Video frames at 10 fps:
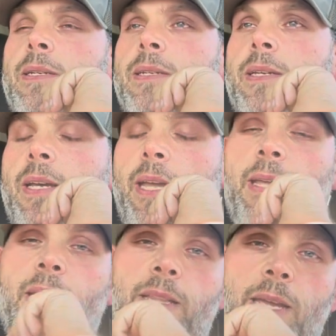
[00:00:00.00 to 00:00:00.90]

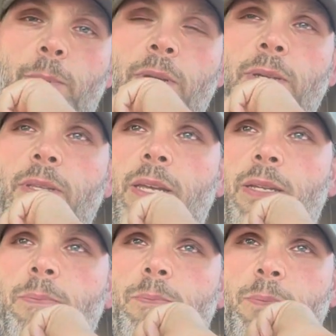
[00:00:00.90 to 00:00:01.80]
And labor.
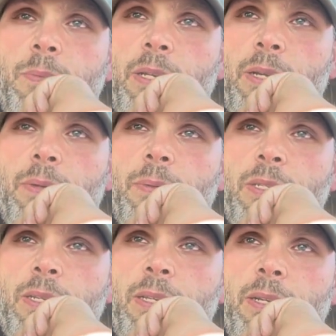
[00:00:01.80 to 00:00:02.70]
He
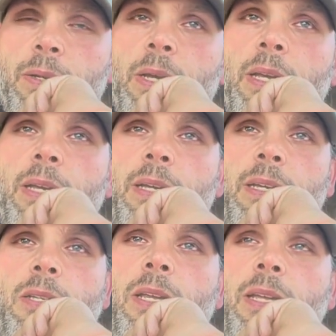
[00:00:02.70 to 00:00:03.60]
said,
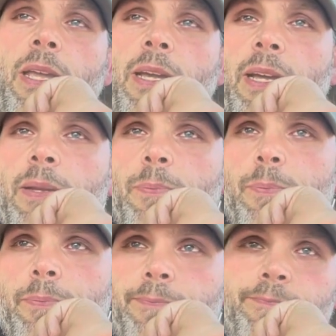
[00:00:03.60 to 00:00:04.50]
so he kind of
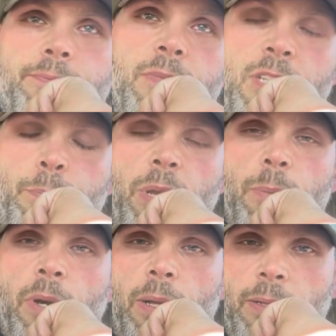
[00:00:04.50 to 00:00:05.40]

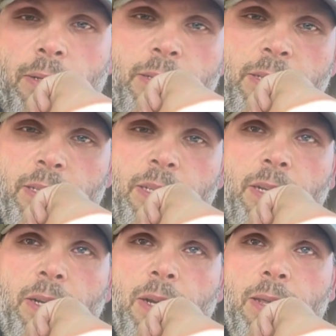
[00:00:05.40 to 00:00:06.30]
spitballed,
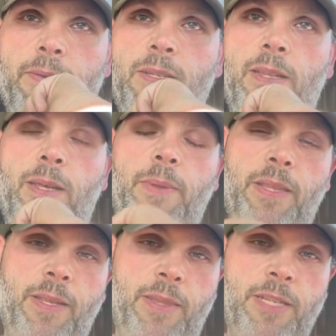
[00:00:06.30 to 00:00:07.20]
I'll give it to them. They
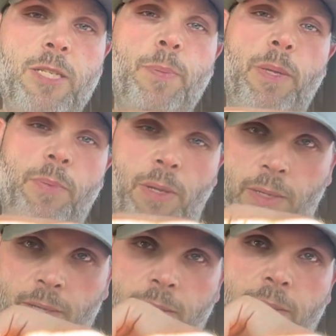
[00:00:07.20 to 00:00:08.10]
spitballed
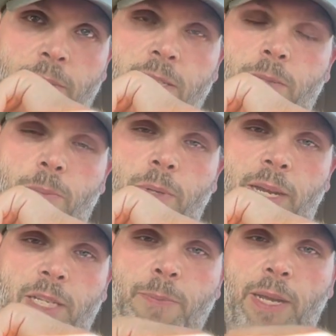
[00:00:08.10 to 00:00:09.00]
it, which is what
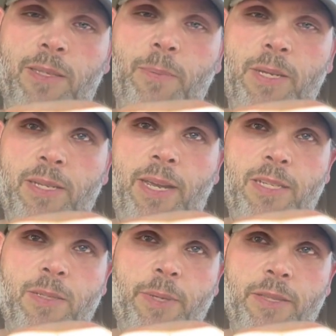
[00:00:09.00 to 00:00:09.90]
I expected because I
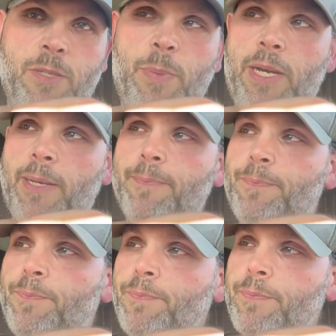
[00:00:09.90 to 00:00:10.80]
asked them on the spot
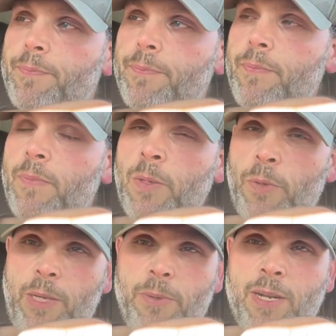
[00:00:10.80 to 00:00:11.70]

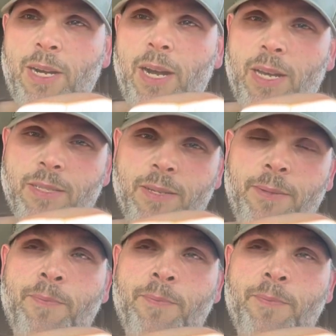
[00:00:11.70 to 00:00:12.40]
what it would cost.